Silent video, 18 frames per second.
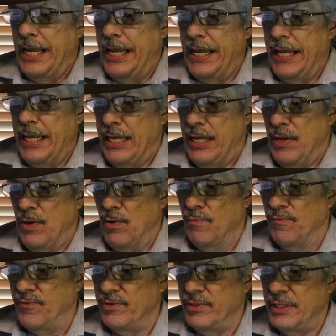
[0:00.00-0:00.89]
And
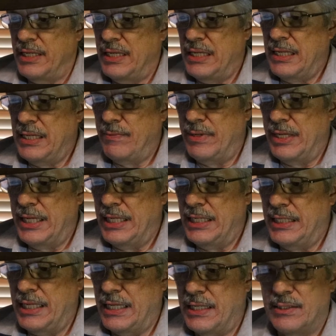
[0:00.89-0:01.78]
hopefully we
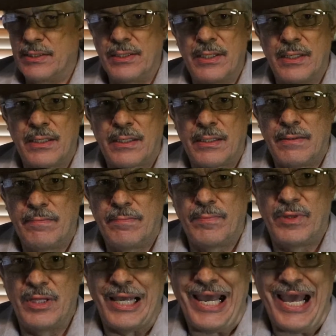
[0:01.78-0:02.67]
get
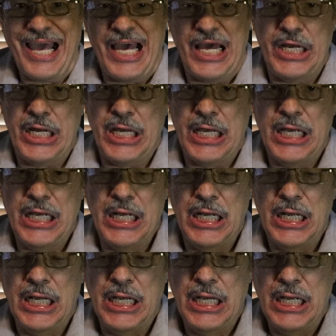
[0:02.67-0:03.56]
the head
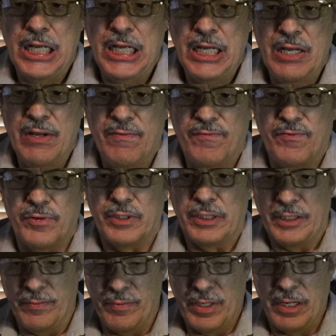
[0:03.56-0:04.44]
for
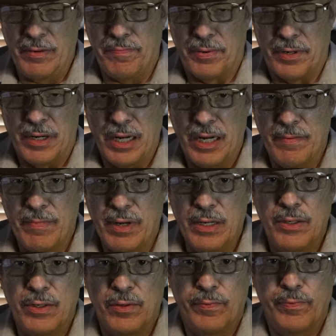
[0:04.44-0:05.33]
Liberty Prime.
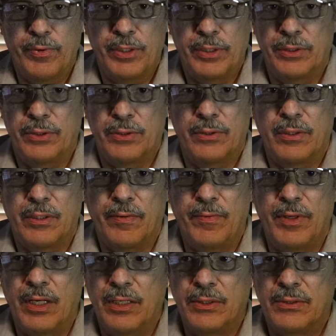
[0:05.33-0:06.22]
I hope we do. I
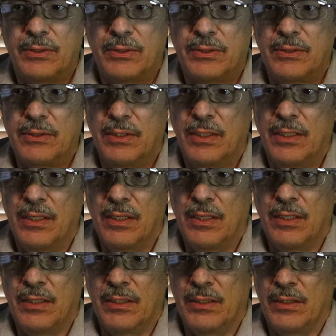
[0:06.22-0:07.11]
mean, it's
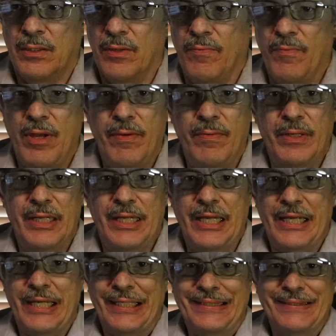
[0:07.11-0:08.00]
or maybe
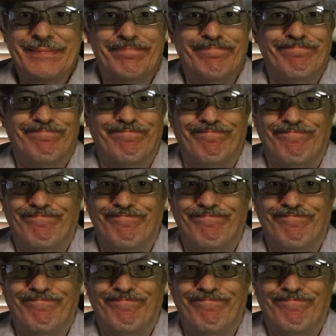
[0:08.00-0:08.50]
they can